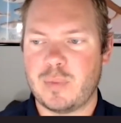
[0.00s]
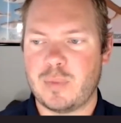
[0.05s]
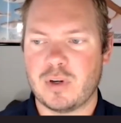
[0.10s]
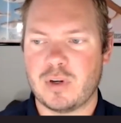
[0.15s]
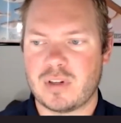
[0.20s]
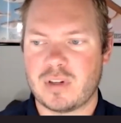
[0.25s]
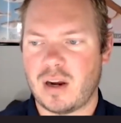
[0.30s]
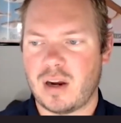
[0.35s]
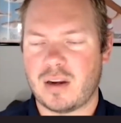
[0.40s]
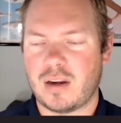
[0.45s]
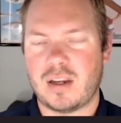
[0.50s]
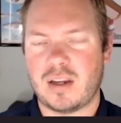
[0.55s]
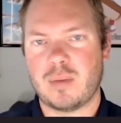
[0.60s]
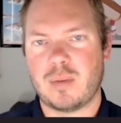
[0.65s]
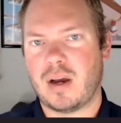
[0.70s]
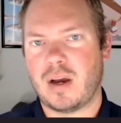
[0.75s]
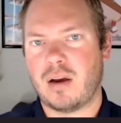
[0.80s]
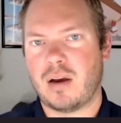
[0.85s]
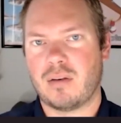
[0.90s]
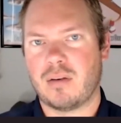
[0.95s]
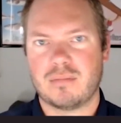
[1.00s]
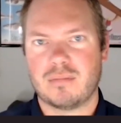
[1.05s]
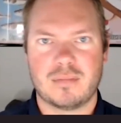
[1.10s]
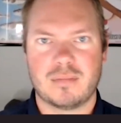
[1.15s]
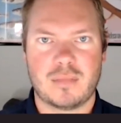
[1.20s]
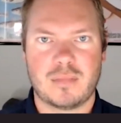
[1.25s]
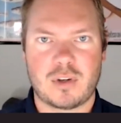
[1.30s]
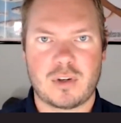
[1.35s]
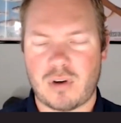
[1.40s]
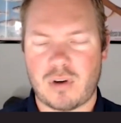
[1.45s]
you're talking about
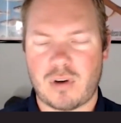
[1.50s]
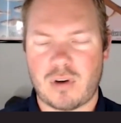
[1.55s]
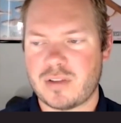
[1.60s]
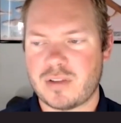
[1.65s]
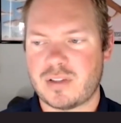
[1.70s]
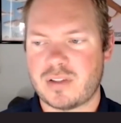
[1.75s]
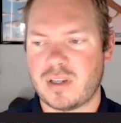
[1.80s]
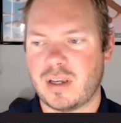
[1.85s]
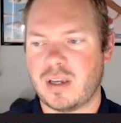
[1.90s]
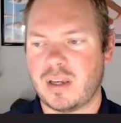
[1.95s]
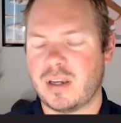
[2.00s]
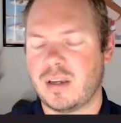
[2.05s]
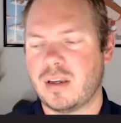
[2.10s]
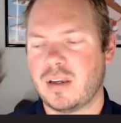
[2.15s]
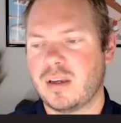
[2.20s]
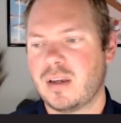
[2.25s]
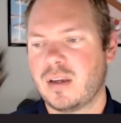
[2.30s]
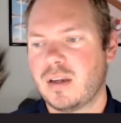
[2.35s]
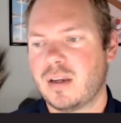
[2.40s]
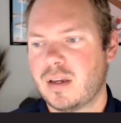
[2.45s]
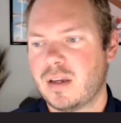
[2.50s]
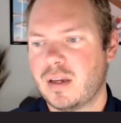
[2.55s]
crossing,